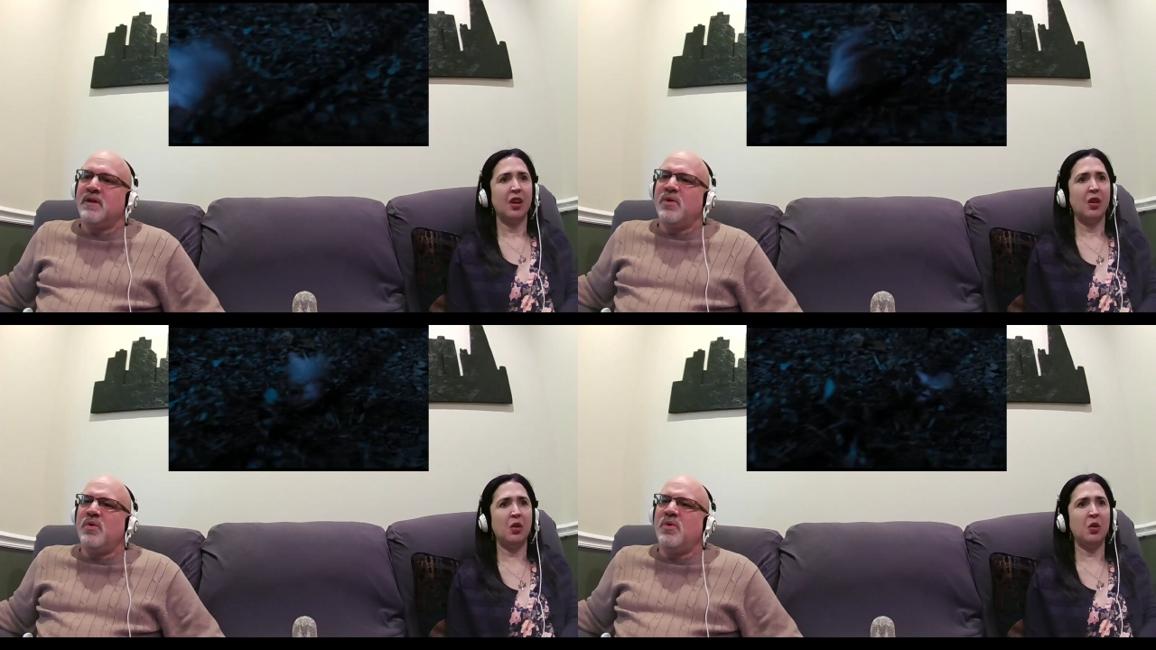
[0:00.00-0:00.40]

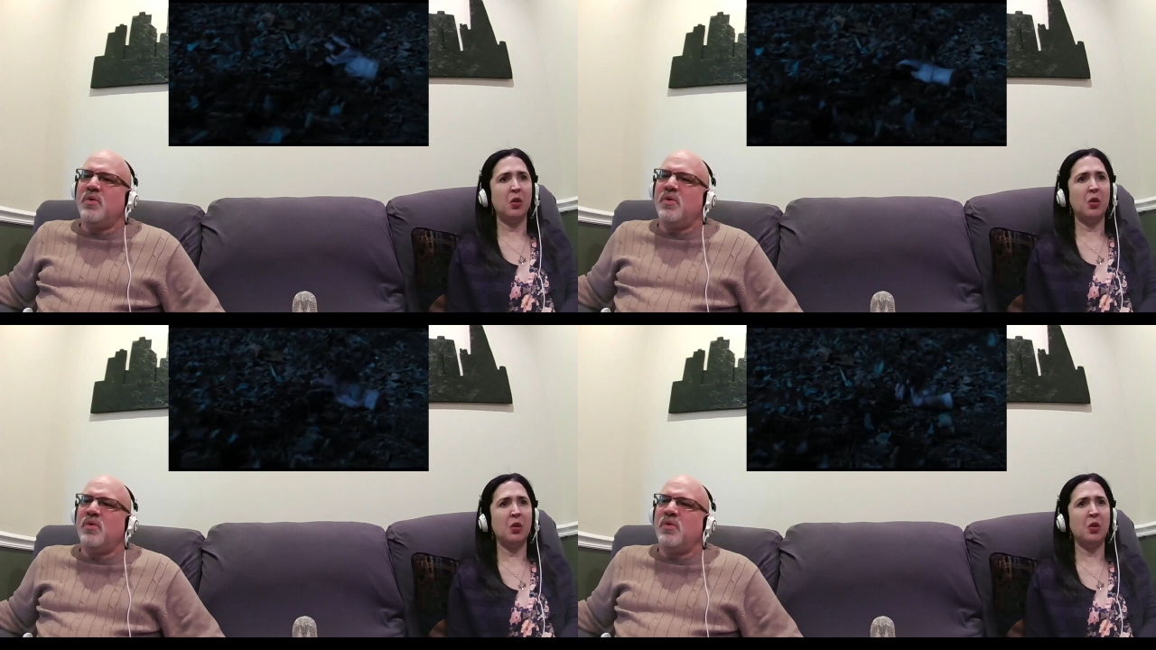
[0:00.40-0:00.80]
Speaker 1: Oh.
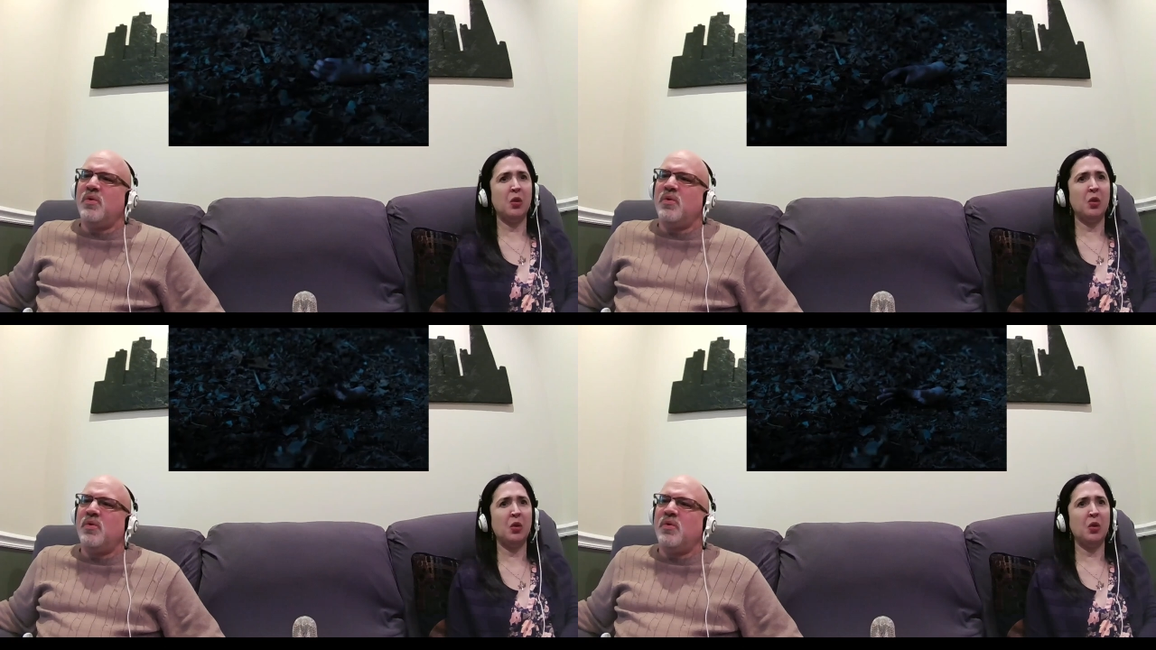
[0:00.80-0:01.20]

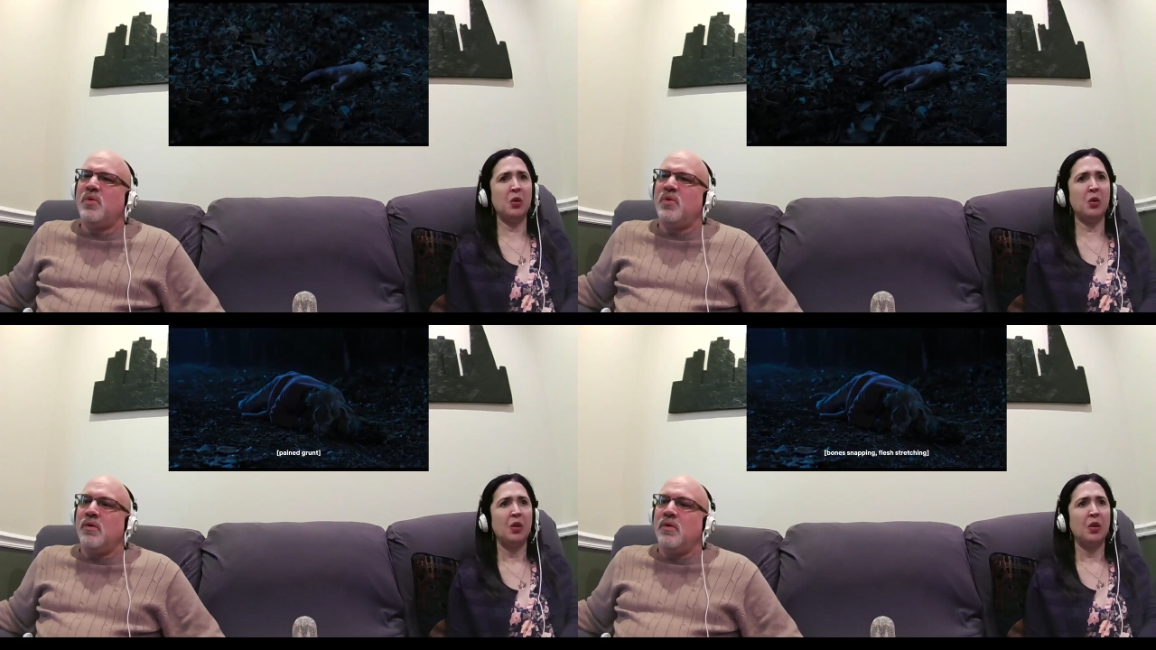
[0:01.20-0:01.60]

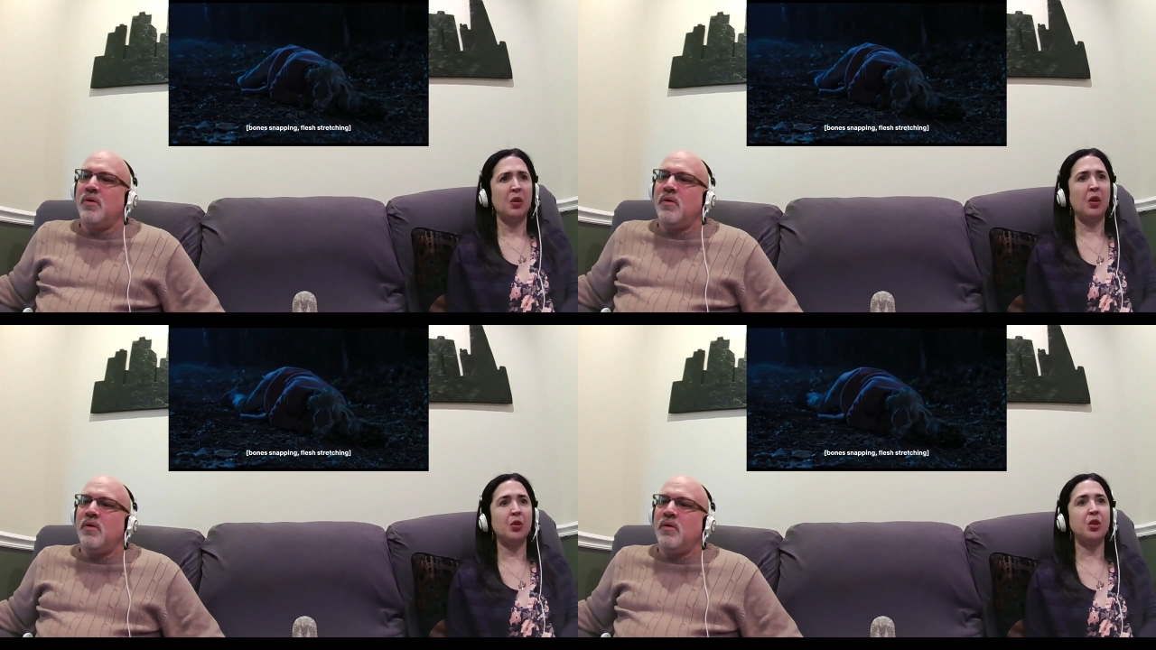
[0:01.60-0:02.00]

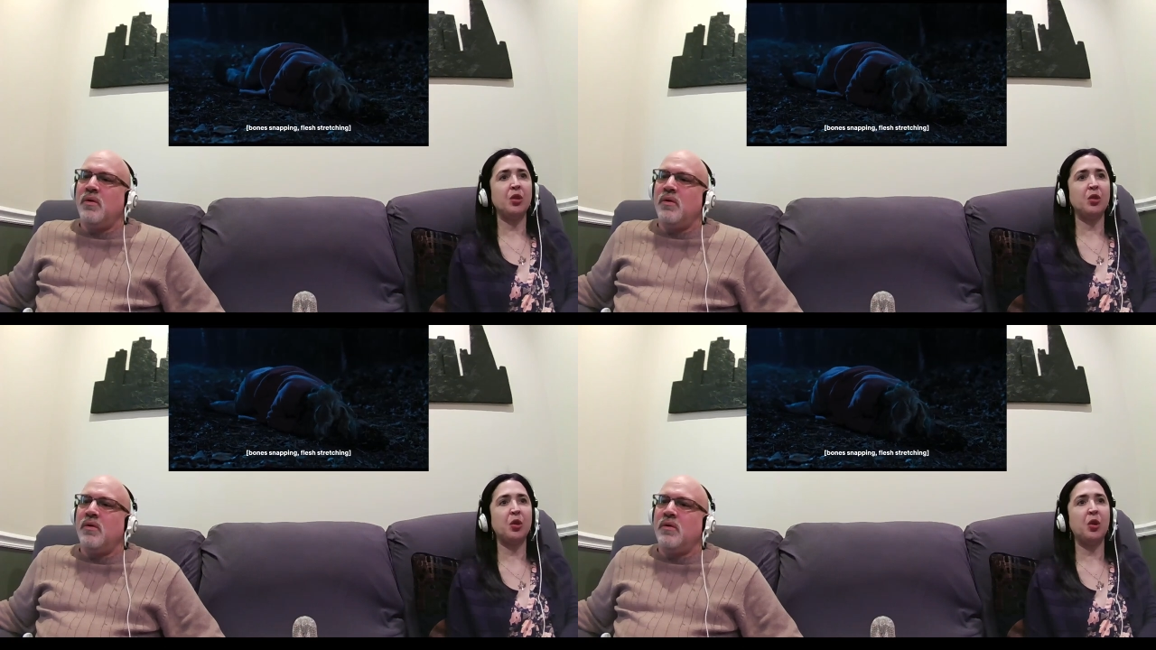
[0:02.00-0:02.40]
Oh,
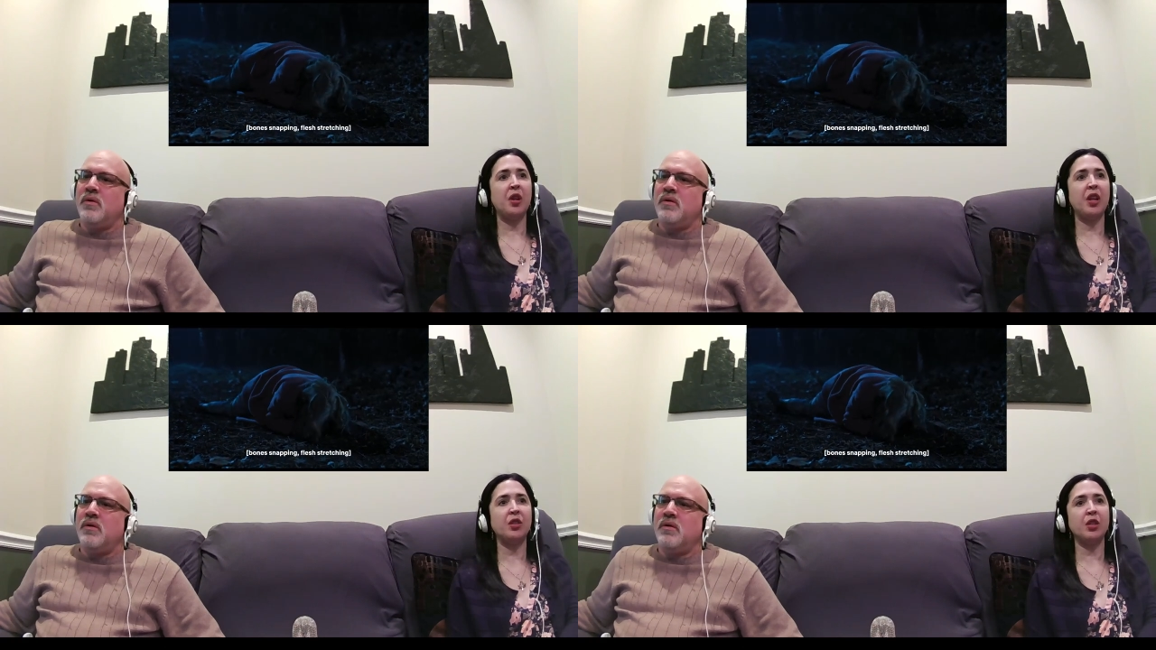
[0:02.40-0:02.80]
she's
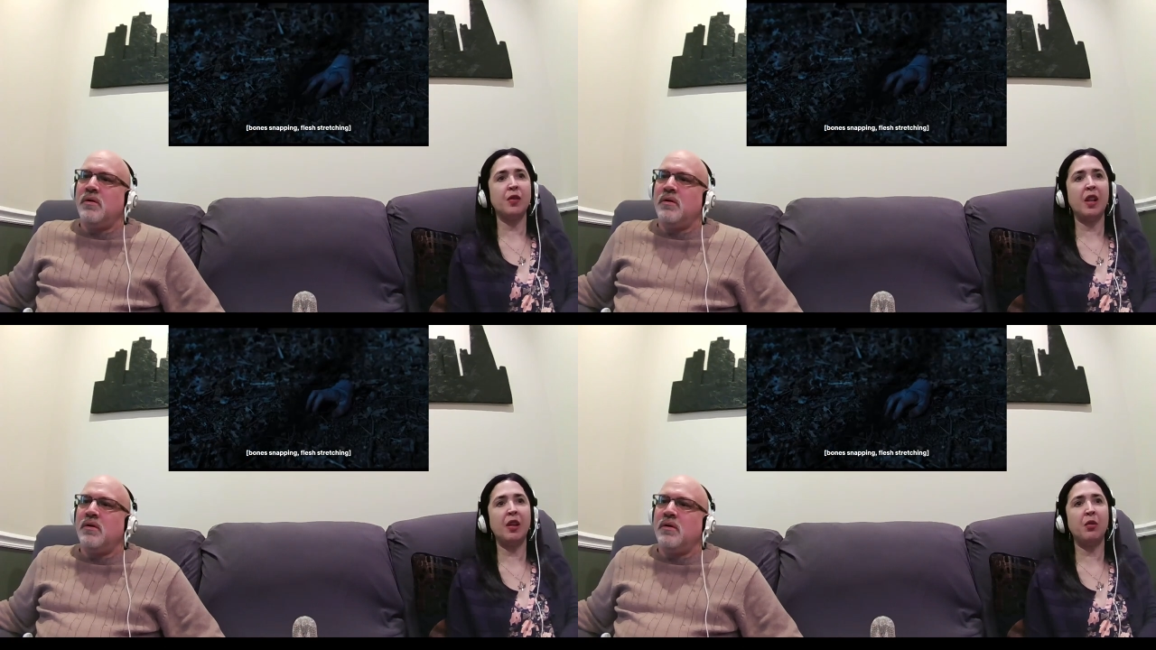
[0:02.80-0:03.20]
turning. She's
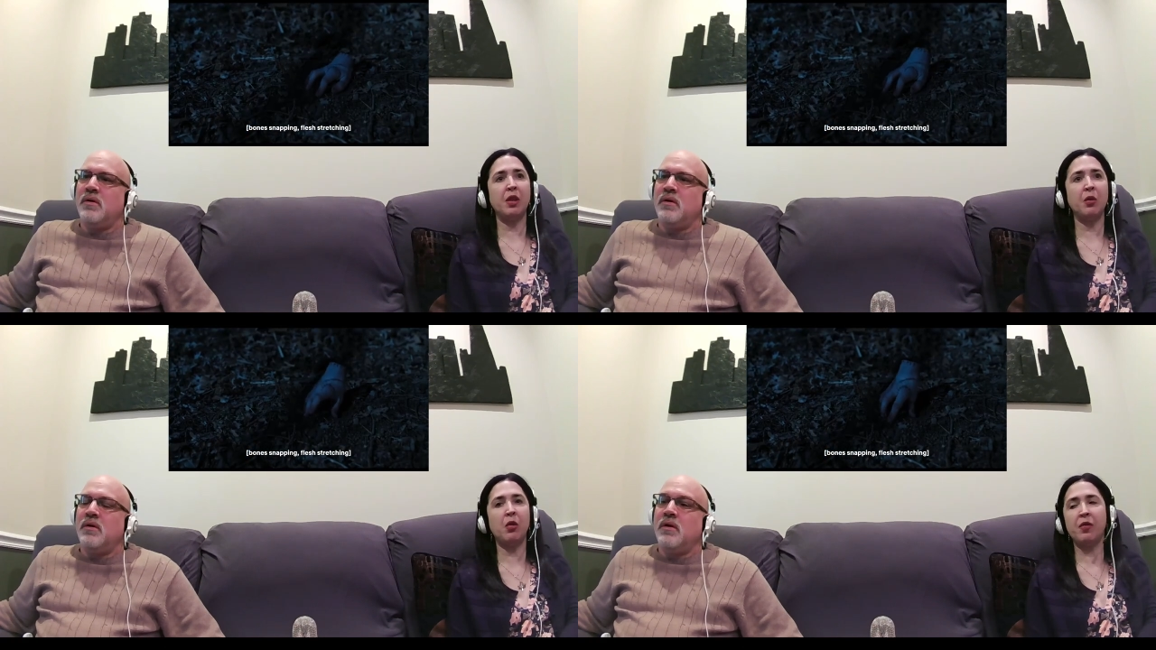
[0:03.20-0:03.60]
finally
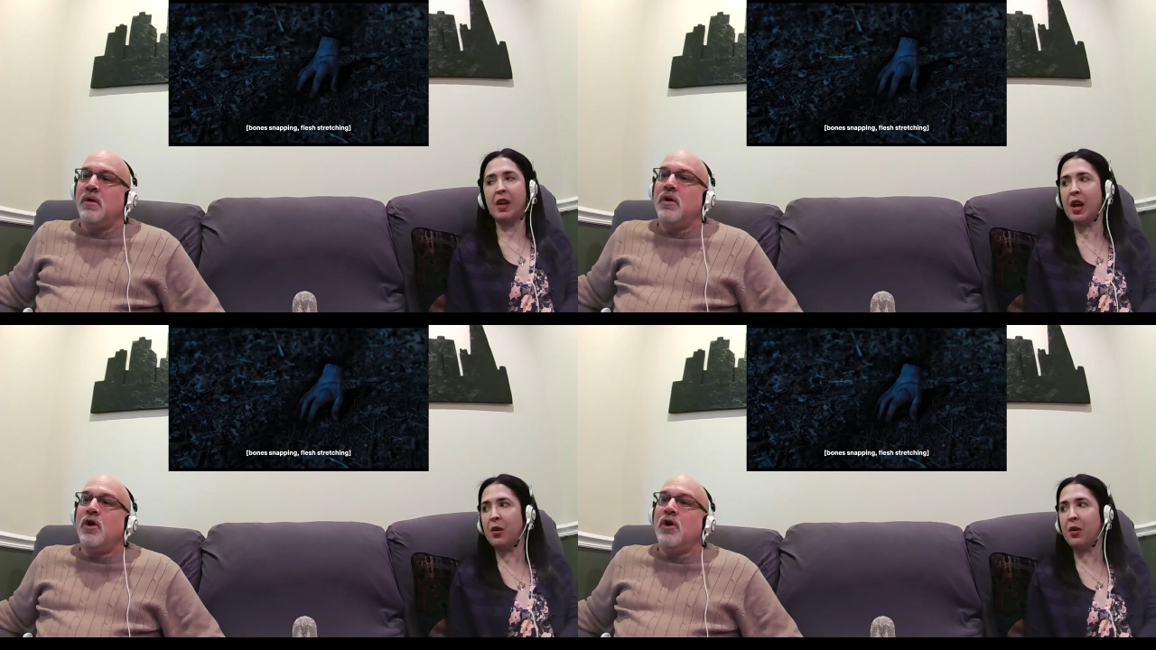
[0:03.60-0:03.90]
really woken up.